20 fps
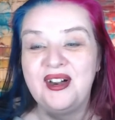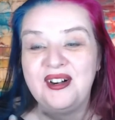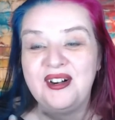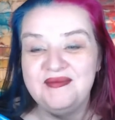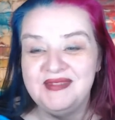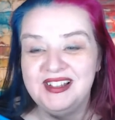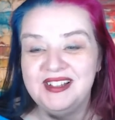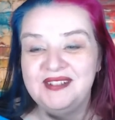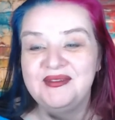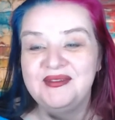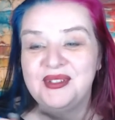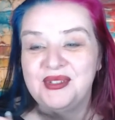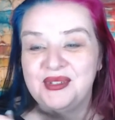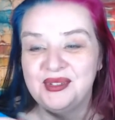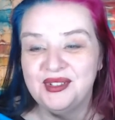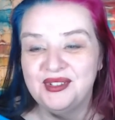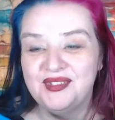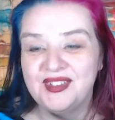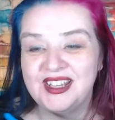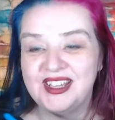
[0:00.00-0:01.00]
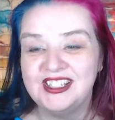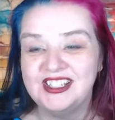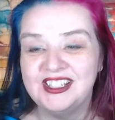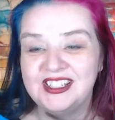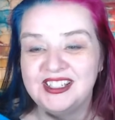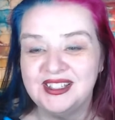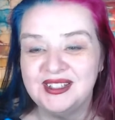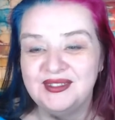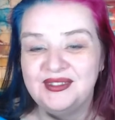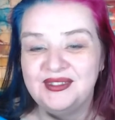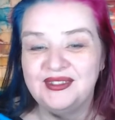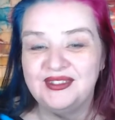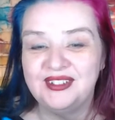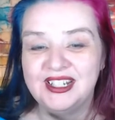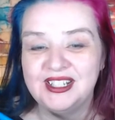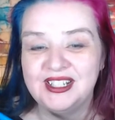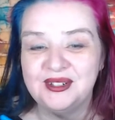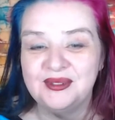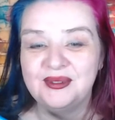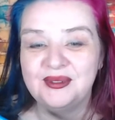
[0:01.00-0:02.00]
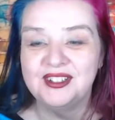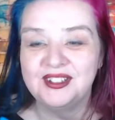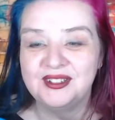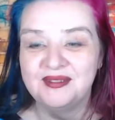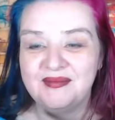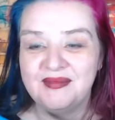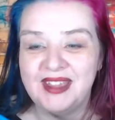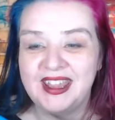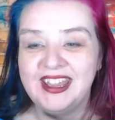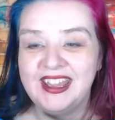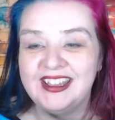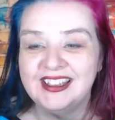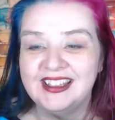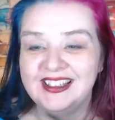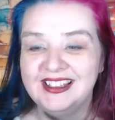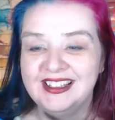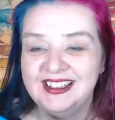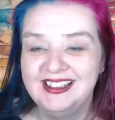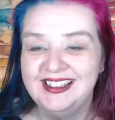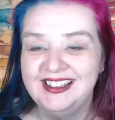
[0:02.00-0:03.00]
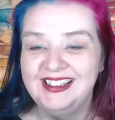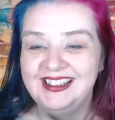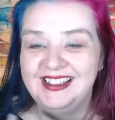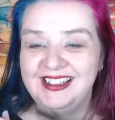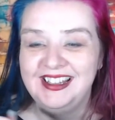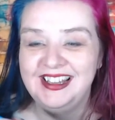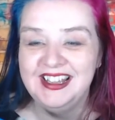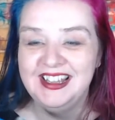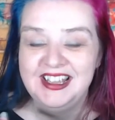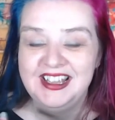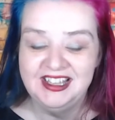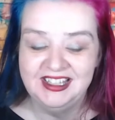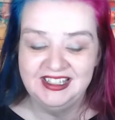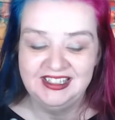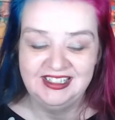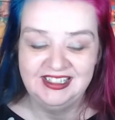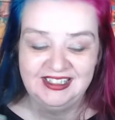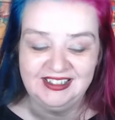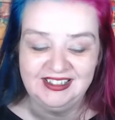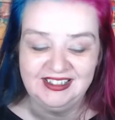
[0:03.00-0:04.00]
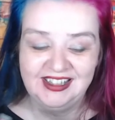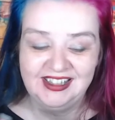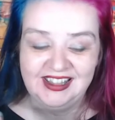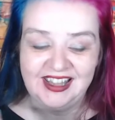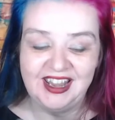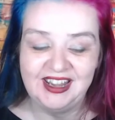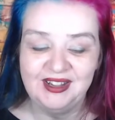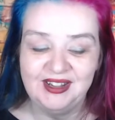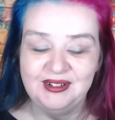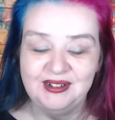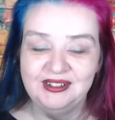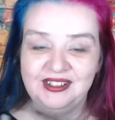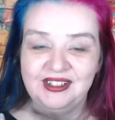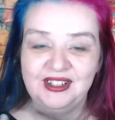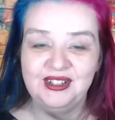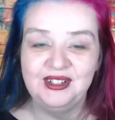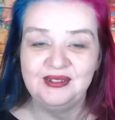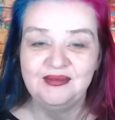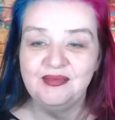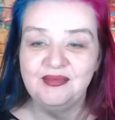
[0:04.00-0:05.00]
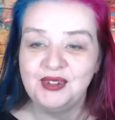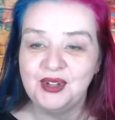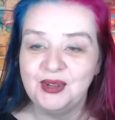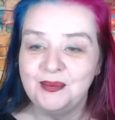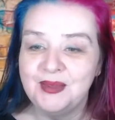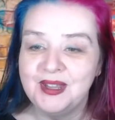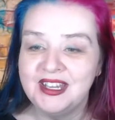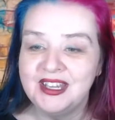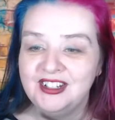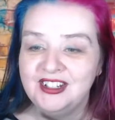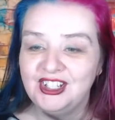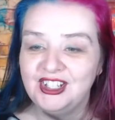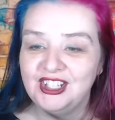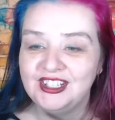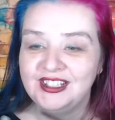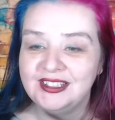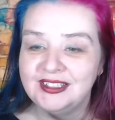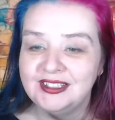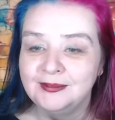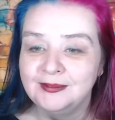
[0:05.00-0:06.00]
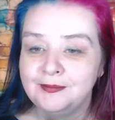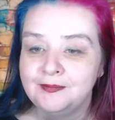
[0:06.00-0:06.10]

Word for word: omelette with all the veggies in the fridge with some bacon. so you look at that, you're you're you're being good.